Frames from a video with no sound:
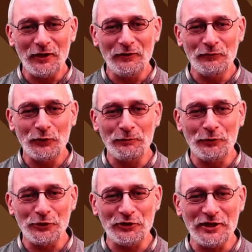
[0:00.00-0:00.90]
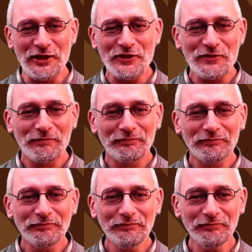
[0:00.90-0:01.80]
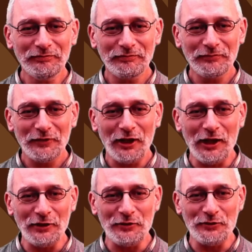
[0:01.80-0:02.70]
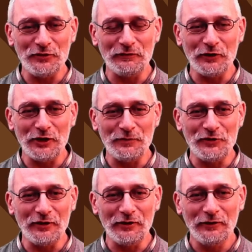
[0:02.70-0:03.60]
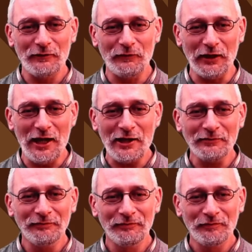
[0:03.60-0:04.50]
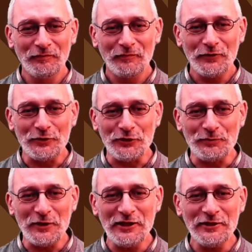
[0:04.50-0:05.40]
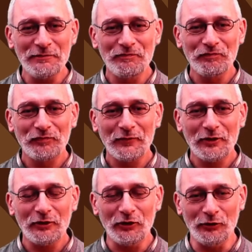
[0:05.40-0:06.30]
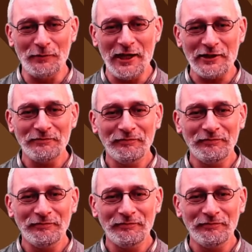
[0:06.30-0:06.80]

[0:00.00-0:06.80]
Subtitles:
For Portuguese, I'll use the verbs falar, to speak, comer,